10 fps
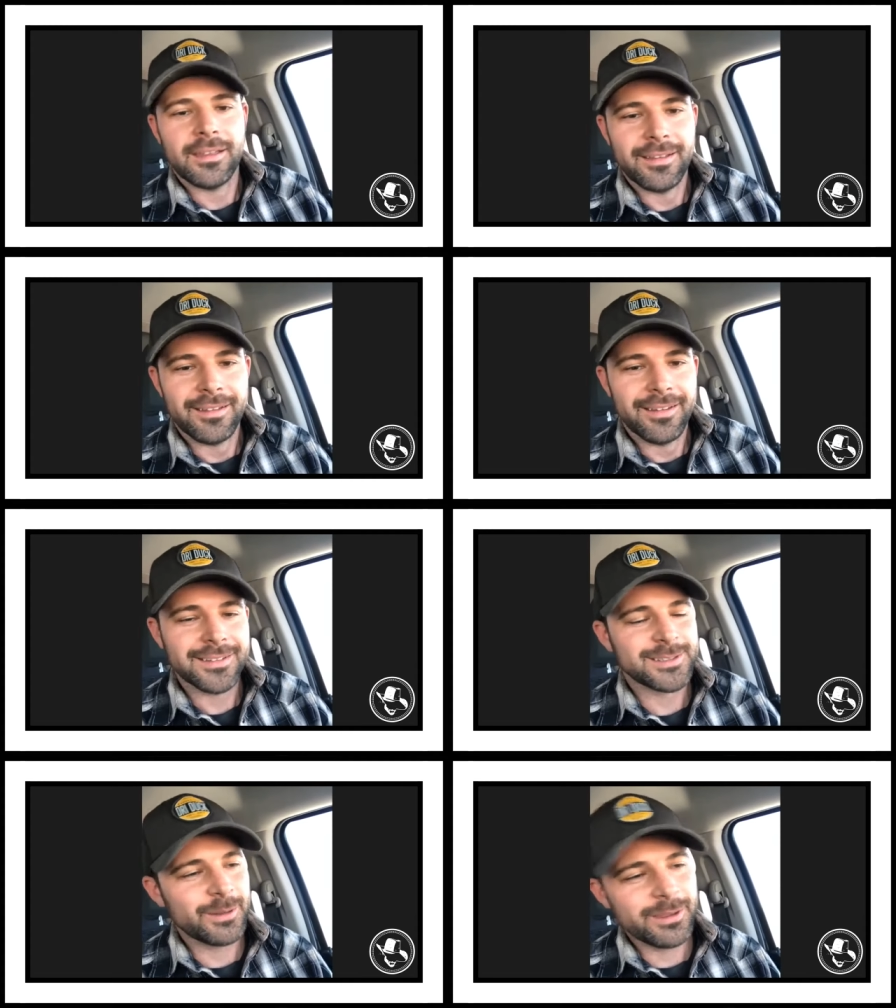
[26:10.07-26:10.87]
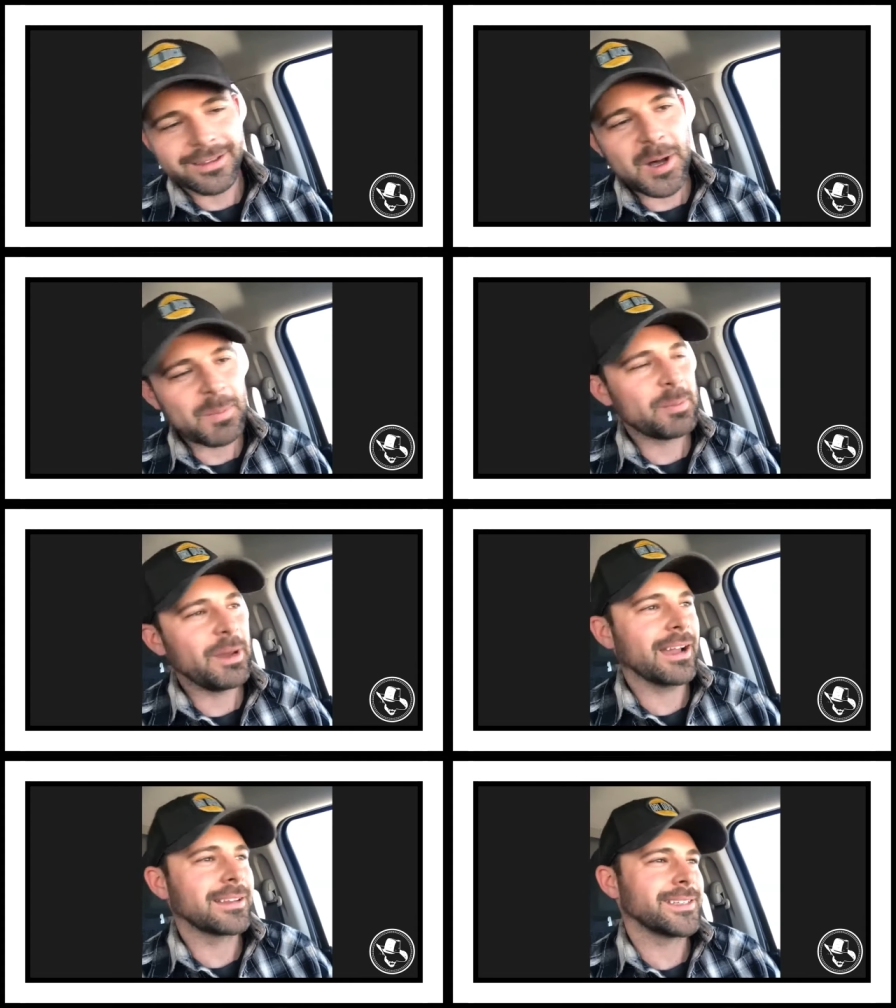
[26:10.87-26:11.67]
And so they called me
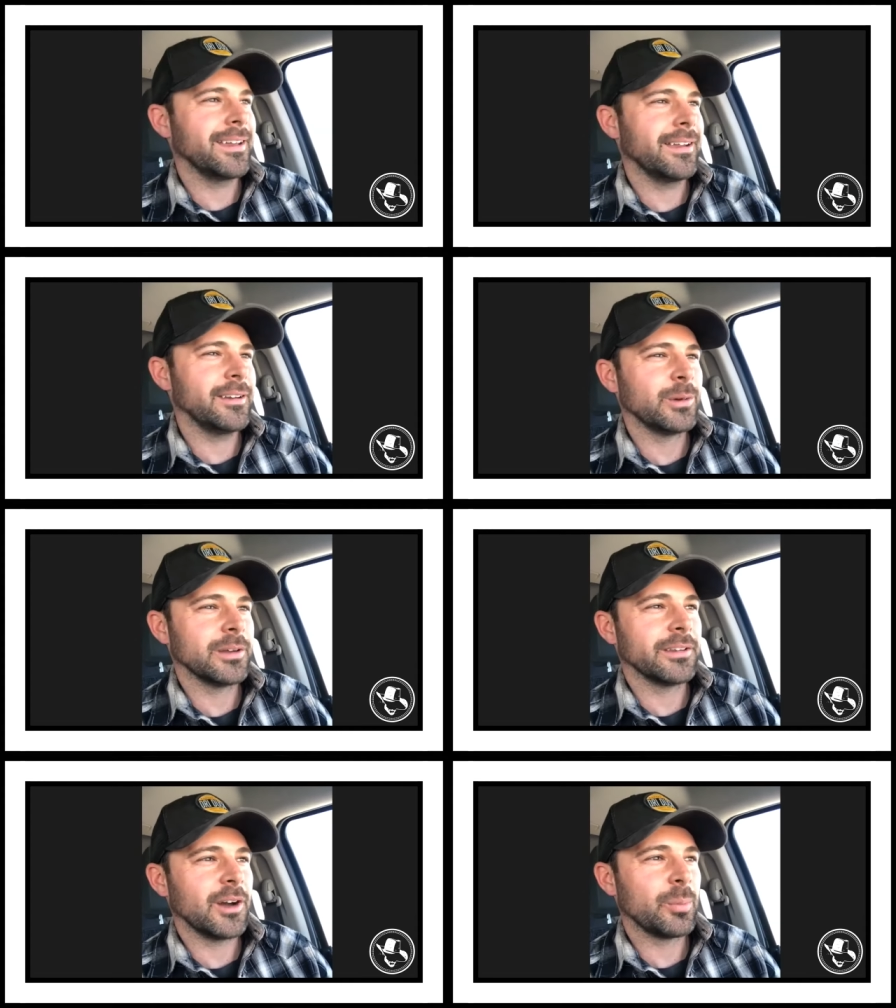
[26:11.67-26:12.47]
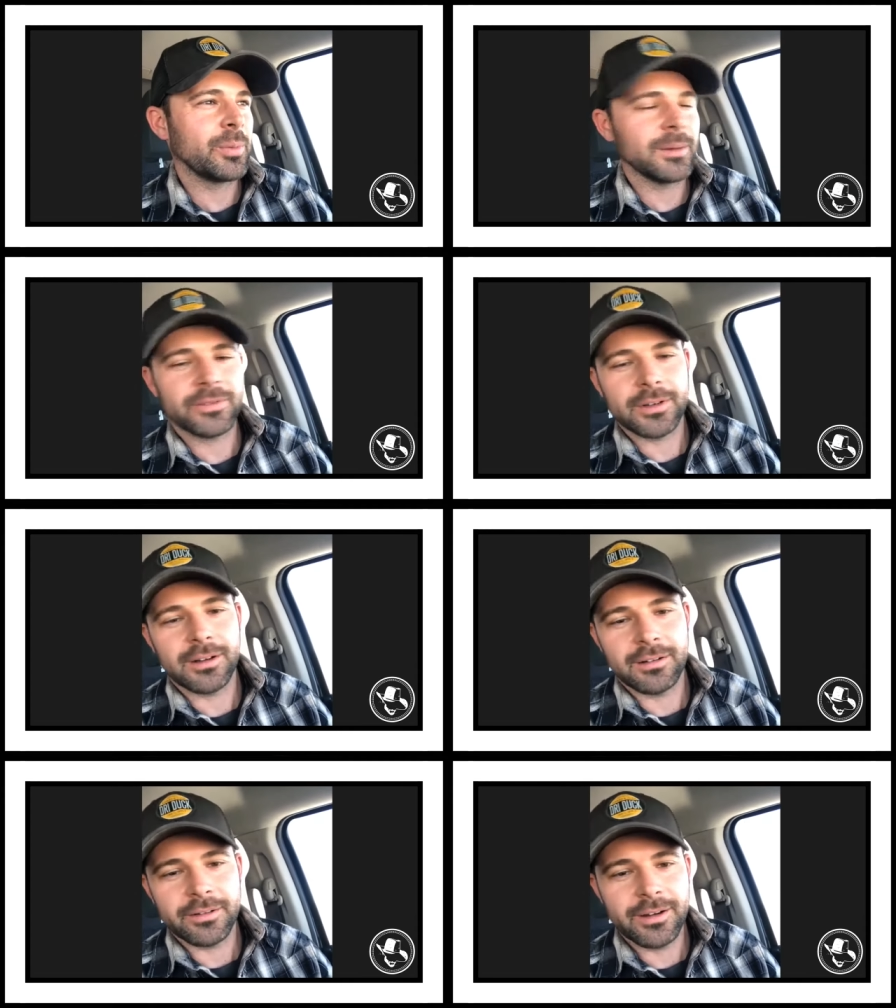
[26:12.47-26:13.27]
back and said, "Hey, are you willing to open up for
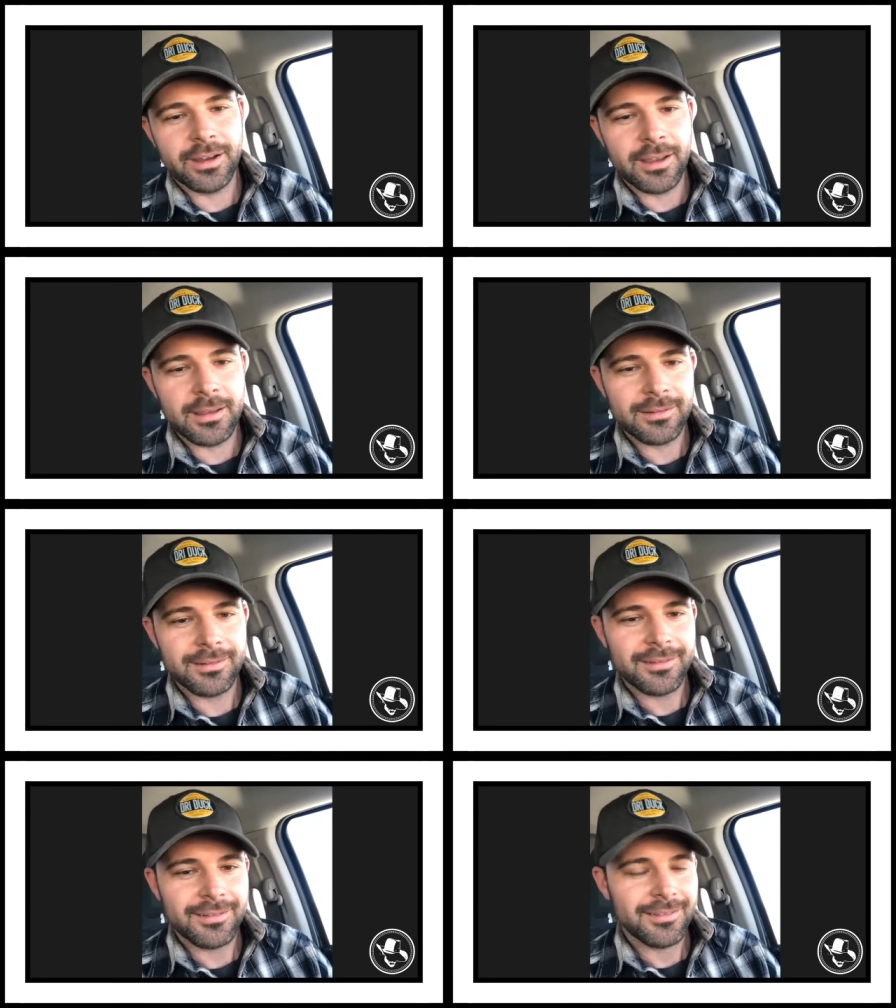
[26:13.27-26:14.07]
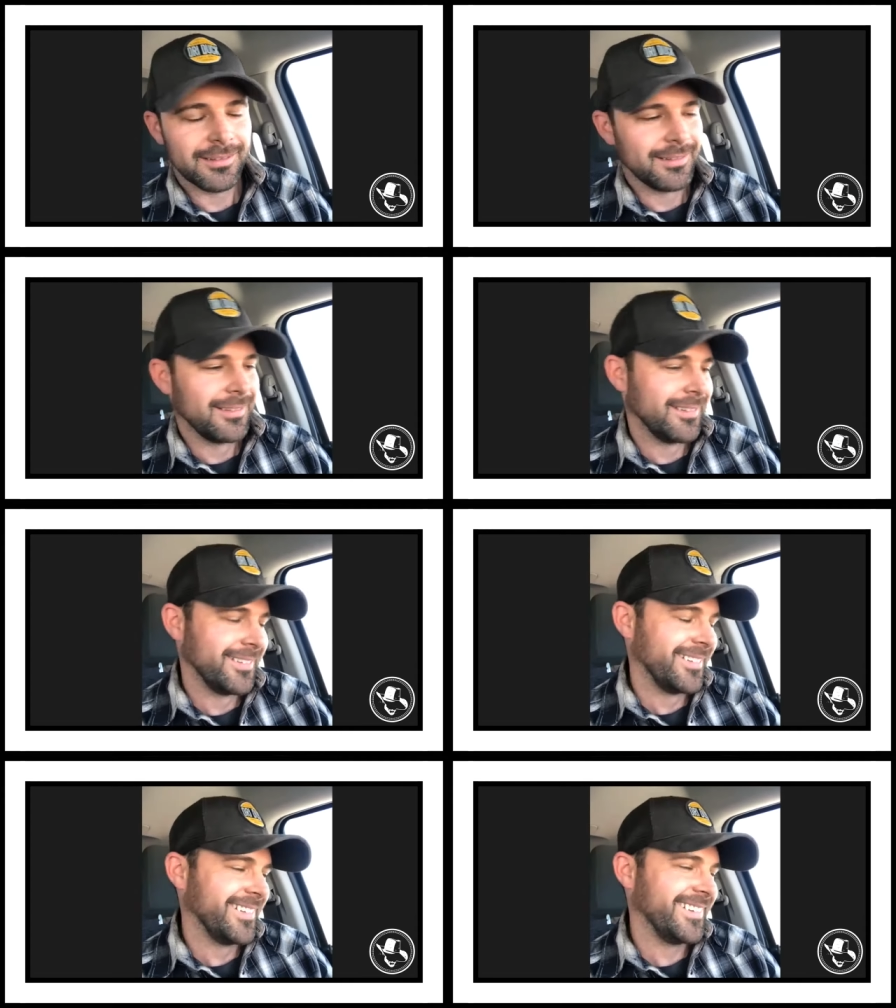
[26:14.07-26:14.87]
Collin Raye
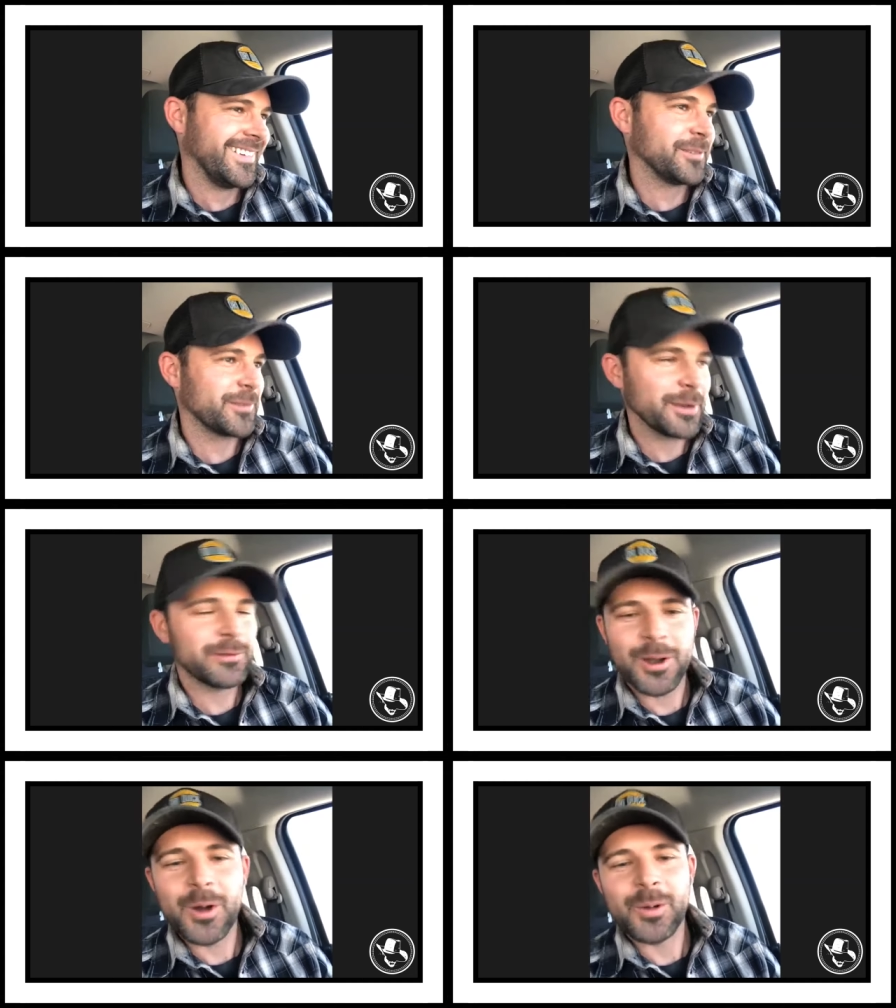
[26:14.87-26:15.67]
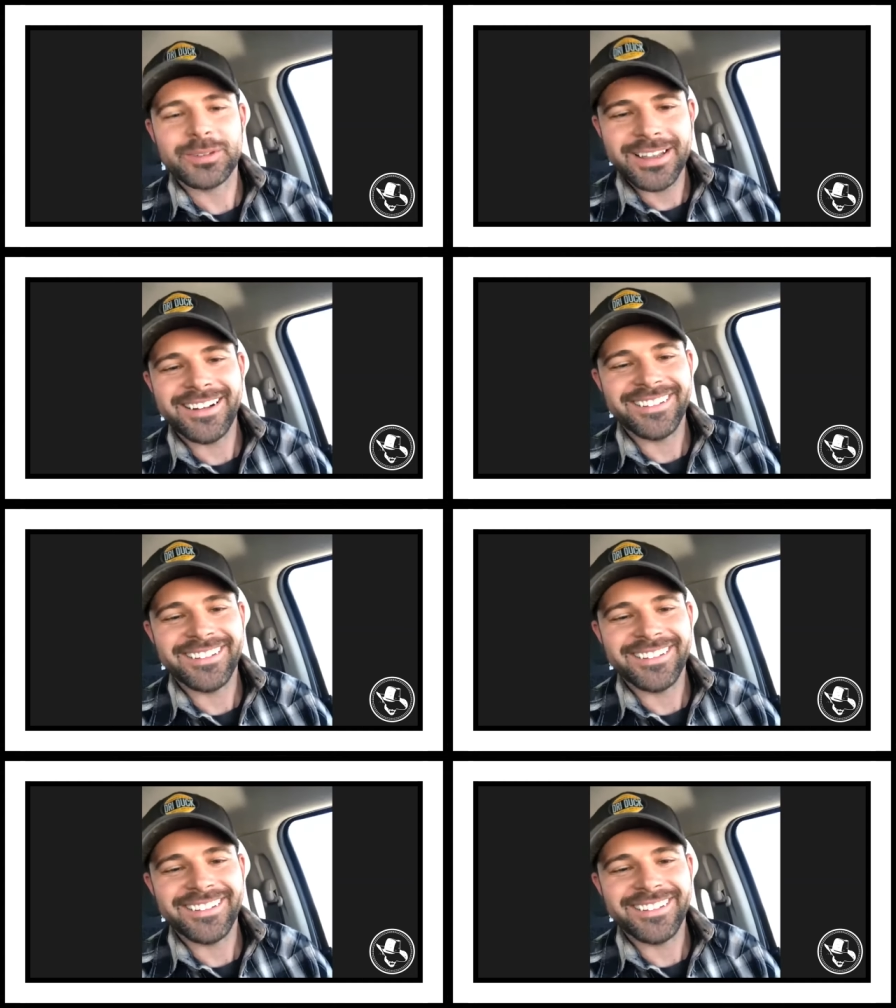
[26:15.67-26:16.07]
in front of your hometown?"